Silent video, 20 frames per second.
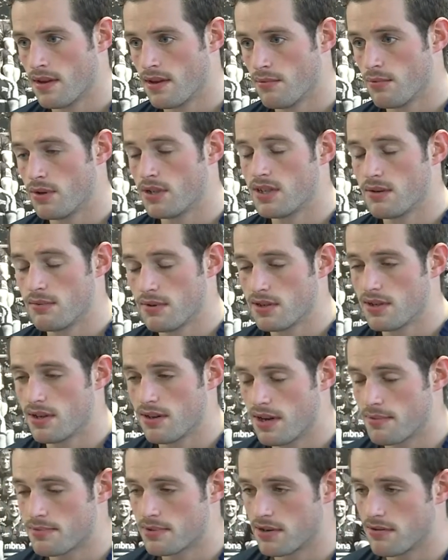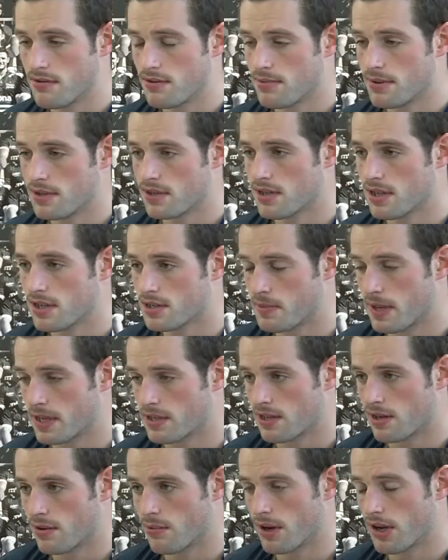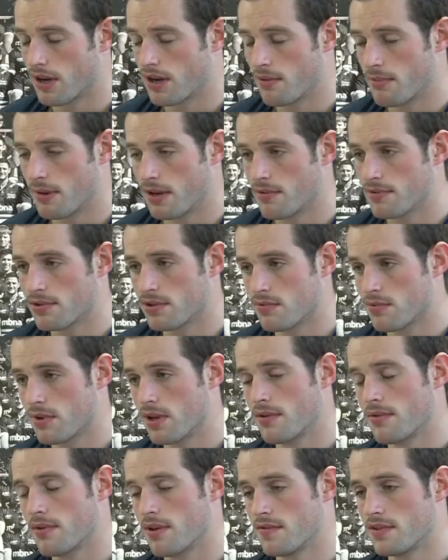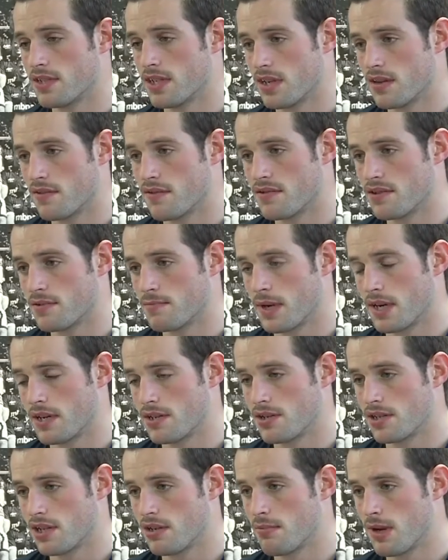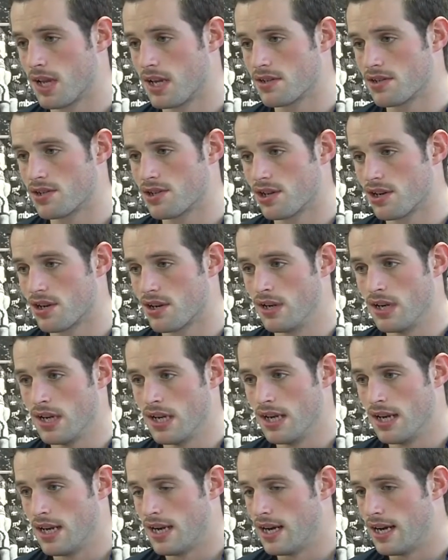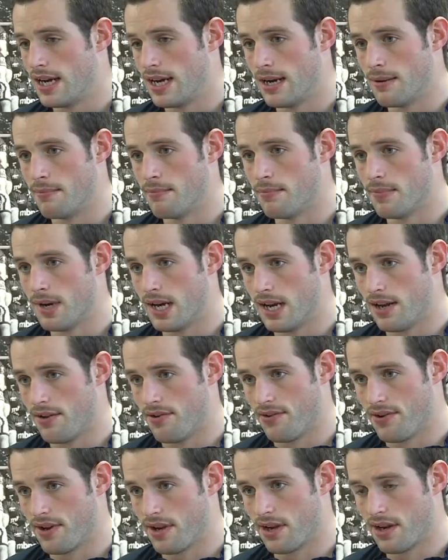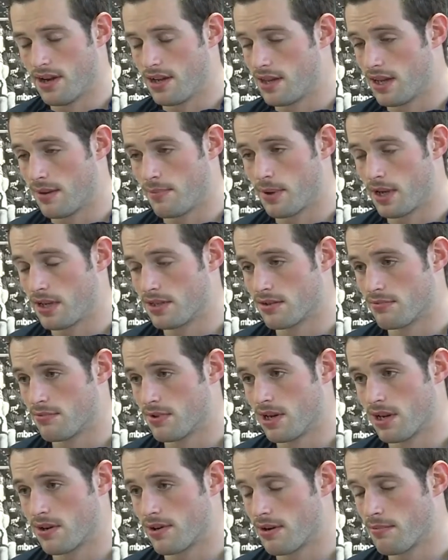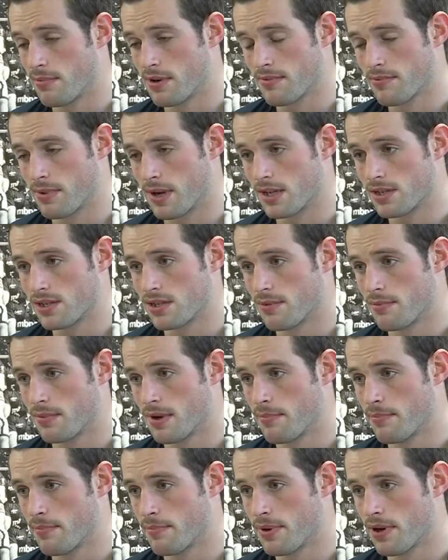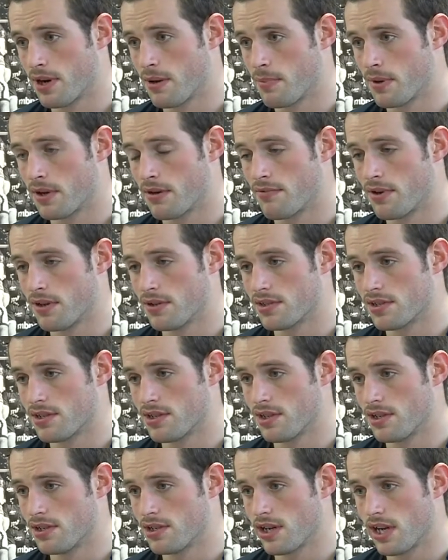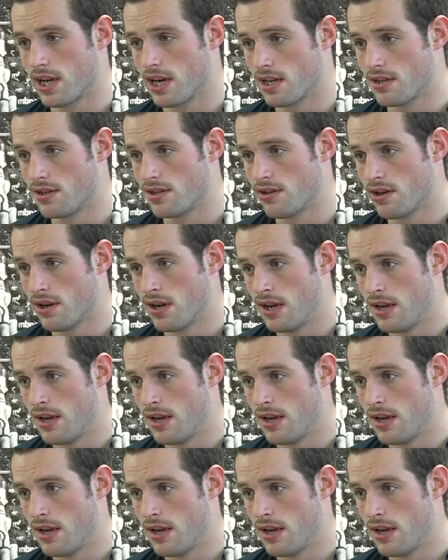We'd absolutely be expecting a win. I mean, so we obviously had the Spanish team last year. And they played some really great rugby action and put up a real stern challenge.